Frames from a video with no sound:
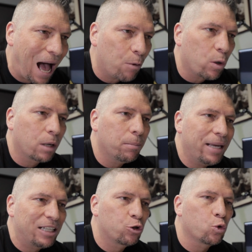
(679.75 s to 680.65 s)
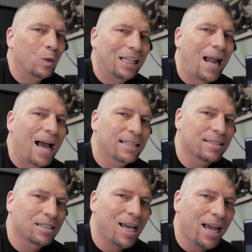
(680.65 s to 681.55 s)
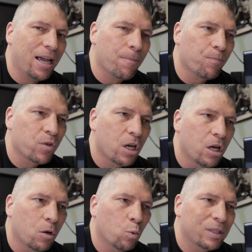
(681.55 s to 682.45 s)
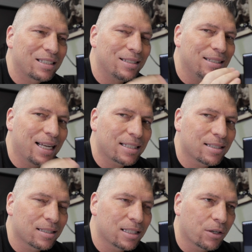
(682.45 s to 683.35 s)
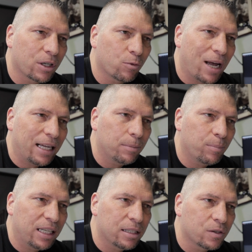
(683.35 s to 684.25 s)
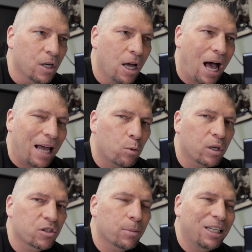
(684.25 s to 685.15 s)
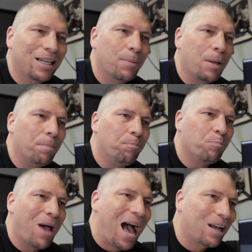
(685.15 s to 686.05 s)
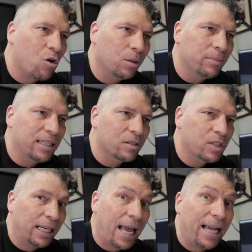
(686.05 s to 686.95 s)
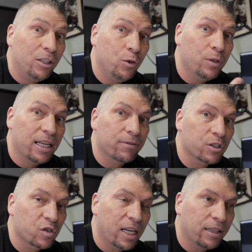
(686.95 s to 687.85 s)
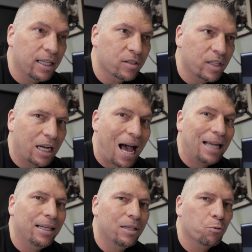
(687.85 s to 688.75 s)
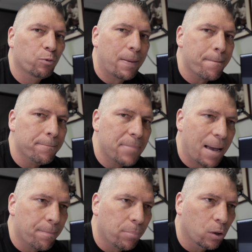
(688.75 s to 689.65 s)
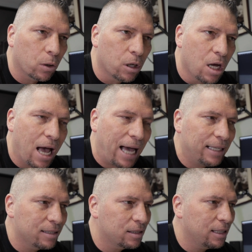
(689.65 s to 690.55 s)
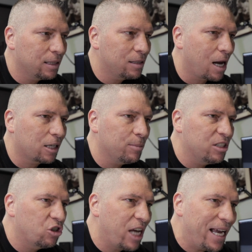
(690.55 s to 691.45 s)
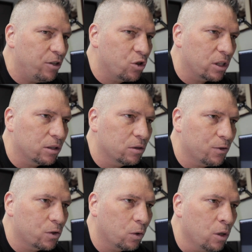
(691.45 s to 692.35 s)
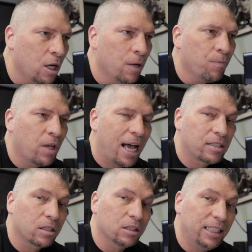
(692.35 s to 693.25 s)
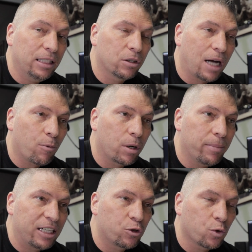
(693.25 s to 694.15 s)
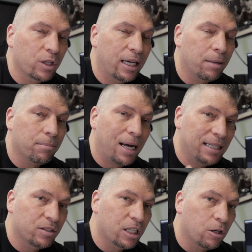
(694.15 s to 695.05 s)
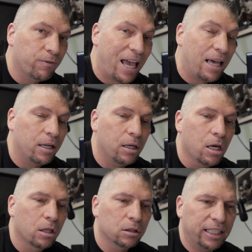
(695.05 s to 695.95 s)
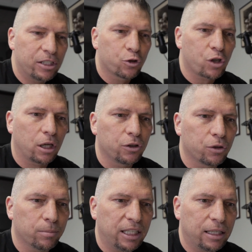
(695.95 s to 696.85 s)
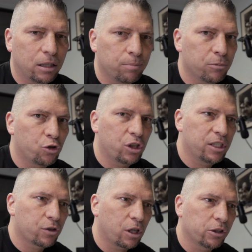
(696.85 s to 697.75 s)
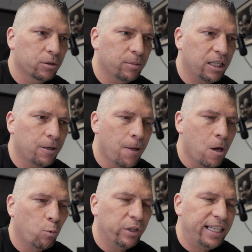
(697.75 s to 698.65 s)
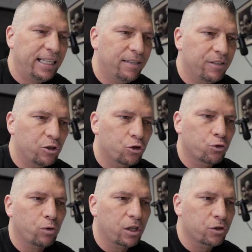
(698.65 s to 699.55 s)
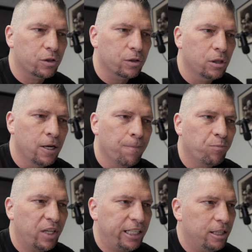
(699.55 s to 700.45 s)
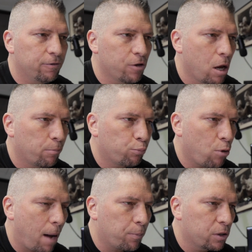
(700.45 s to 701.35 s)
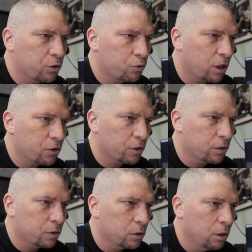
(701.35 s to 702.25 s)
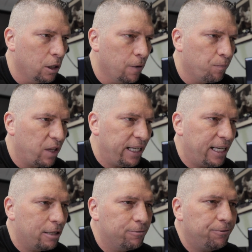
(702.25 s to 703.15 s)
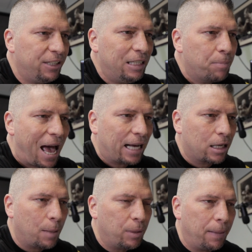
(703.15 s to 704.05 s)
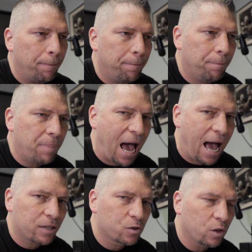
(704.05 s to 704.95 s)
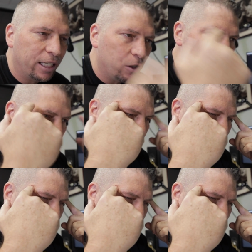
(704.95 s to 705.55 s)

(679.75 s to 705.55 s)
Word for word: I want to make sure that I say what's necessary, right? Because I don't want somebody coming back on me and saying, hey, you never said this and I didn't remember, I didn't see the documentation. So as a leader, I wanna make sure that myself and leaders under me and the machinists under me, when they give instruction, they give proper instructions, they get feedback coming back so they know